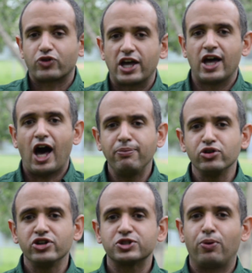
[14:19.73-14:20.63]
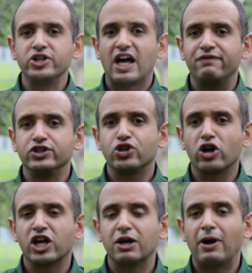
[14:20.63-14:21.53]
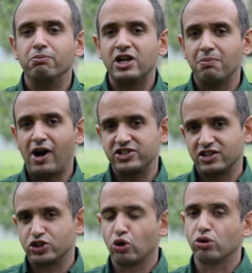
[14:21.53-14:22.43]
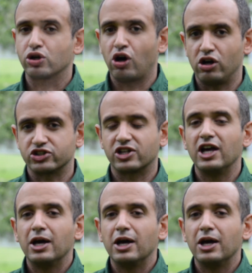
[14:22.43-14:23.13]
Up to this point, I've been talking about minimizing the total cost,